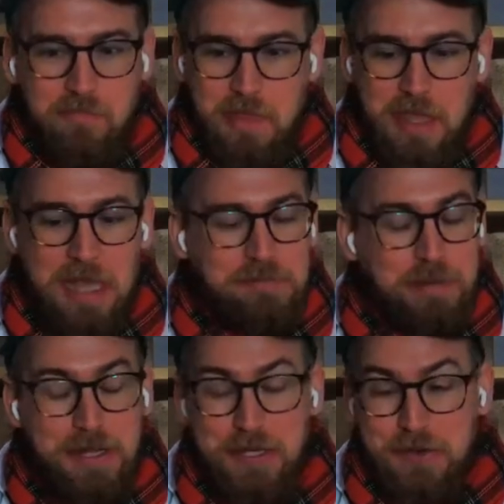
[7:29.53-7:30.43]
That's
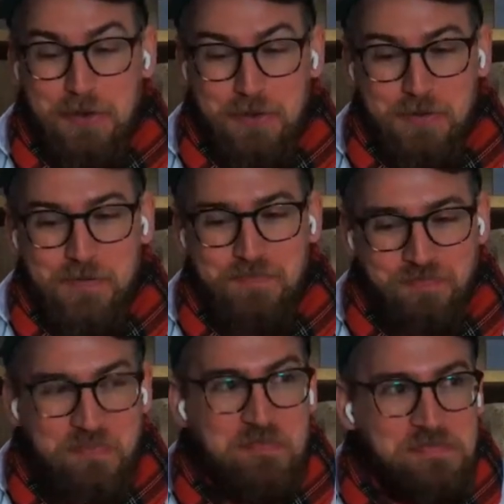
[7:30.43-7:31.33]
bloody cool.
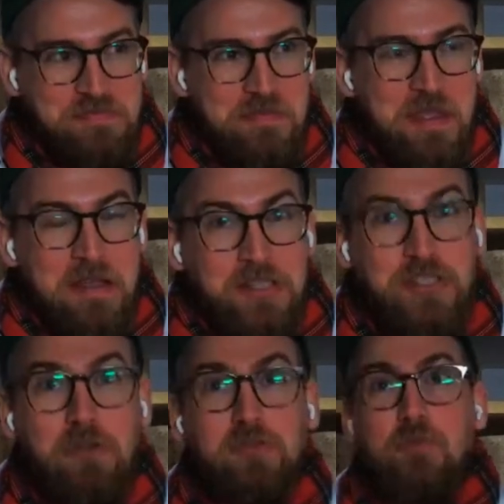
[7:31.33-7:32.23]

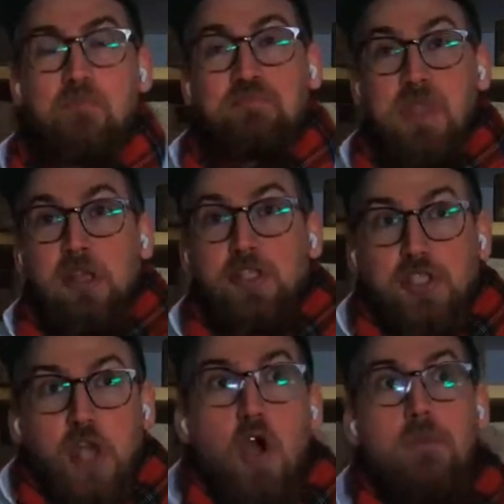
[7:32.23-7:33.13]

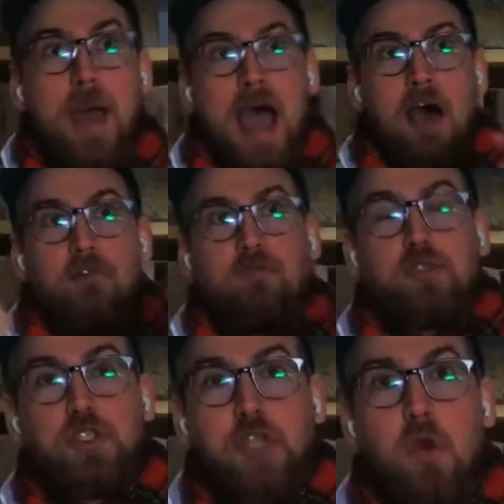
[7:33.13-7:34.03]
So powerful,
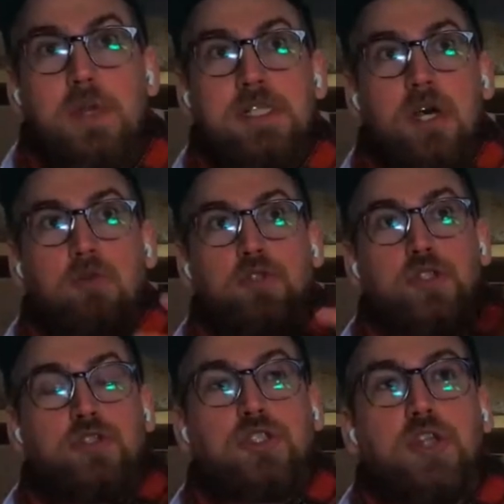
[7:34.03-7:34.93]
so
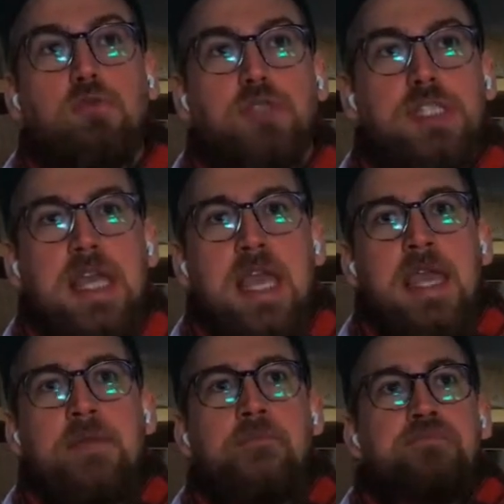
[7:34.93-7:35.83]
indulgent, so
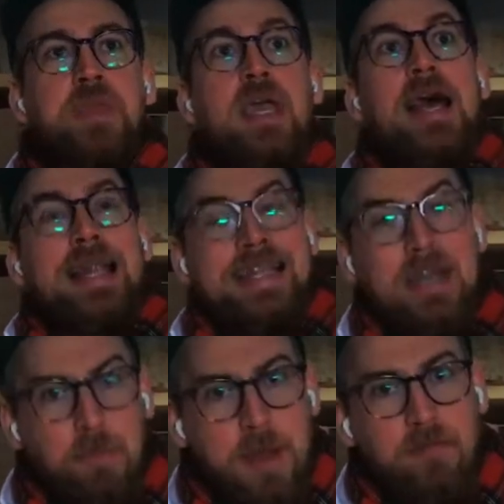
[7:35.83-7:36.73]
zingy. A
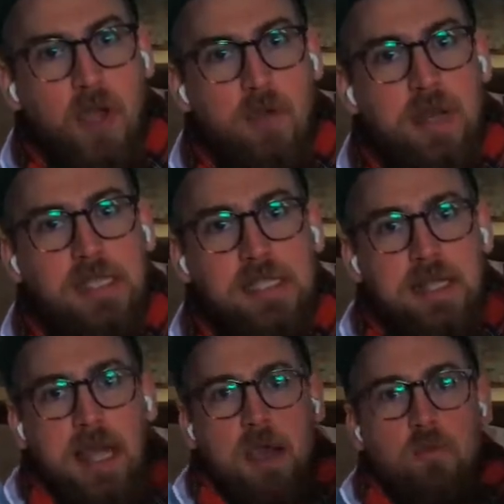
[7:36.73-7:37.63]
little bit of goatiness
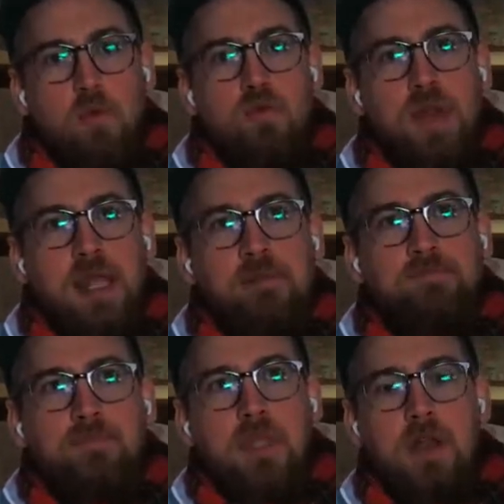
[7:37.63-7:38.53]
in there, warning.
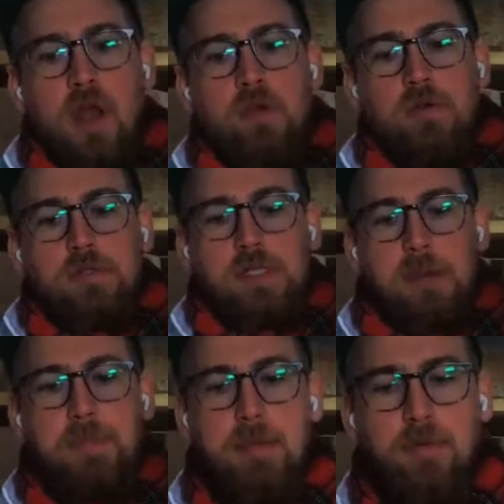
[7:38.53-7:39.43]
You know,
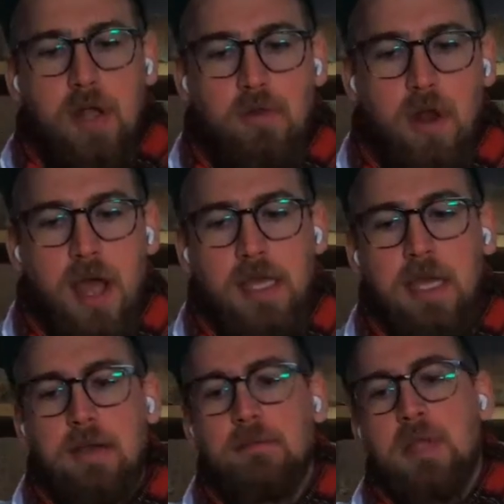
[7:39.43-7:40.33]
some people don't like
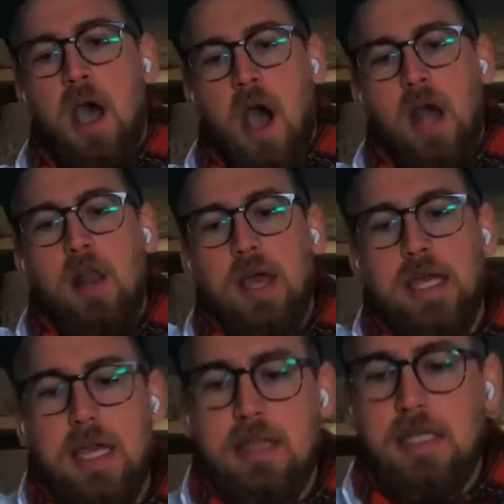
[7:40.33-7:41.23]
it. I
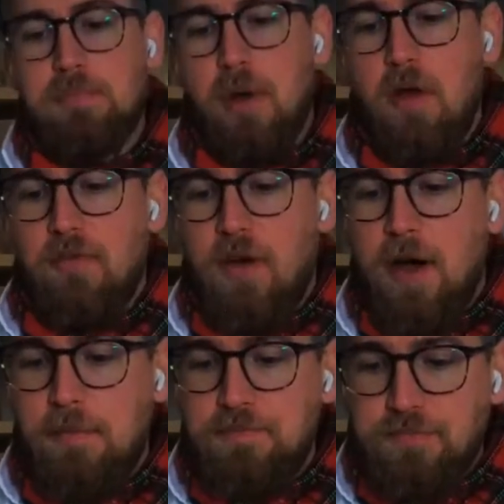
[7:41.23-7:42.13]
like it in this
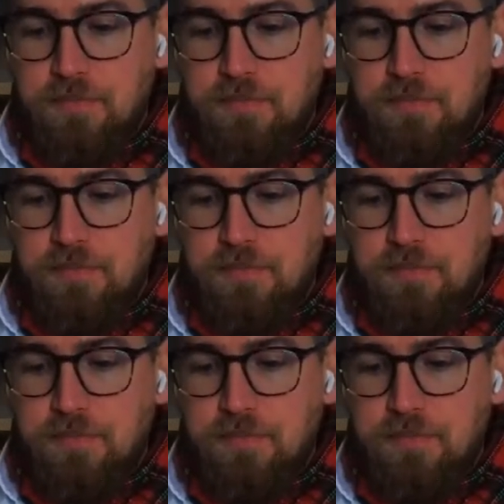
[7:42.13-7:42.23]
profile.